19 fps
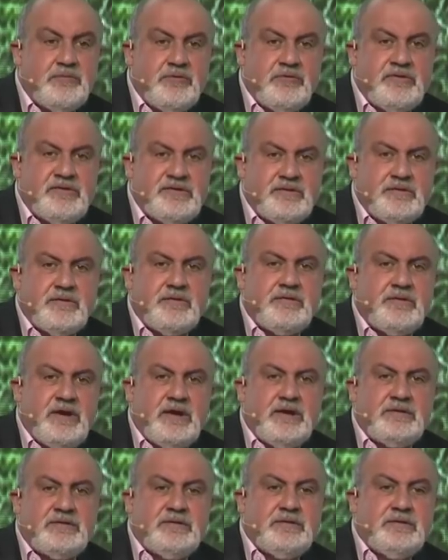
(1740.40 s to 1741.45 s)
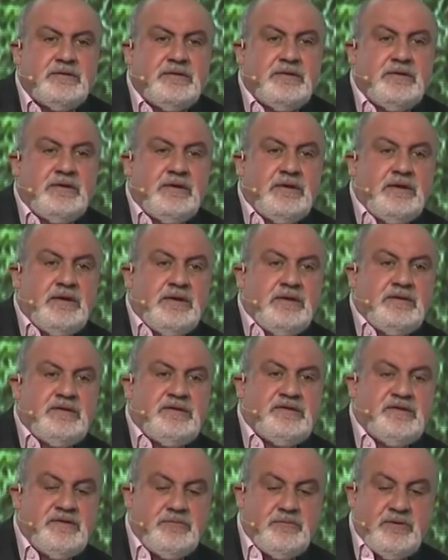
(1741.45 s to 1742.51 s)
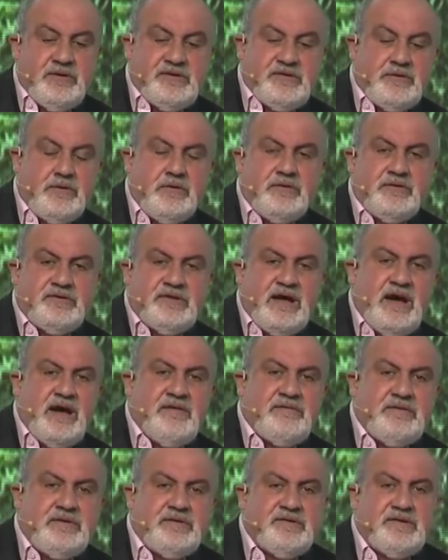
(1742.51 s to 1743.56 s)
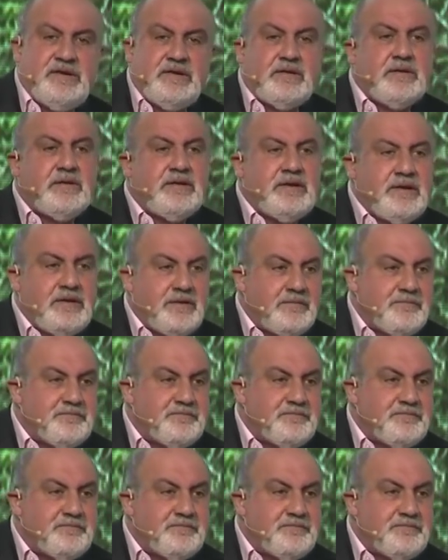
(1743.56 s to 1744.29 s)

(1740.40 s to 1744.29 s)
more risks or not. This is what's called Zahavian signaling,